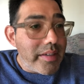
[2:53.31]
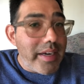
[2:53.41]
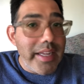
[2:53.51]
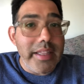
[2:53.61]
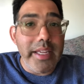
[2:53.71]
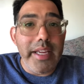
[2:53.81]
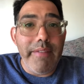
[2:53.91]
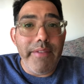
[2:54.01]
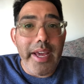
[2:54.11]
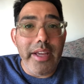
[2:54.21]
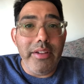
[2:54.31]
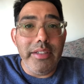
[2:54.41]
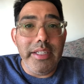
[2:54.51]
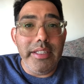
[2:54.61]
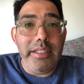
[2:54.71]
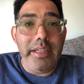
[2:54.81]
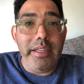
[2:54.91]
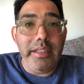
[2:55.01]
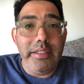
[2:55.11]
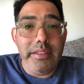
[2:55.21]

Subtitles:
I think he failed, and I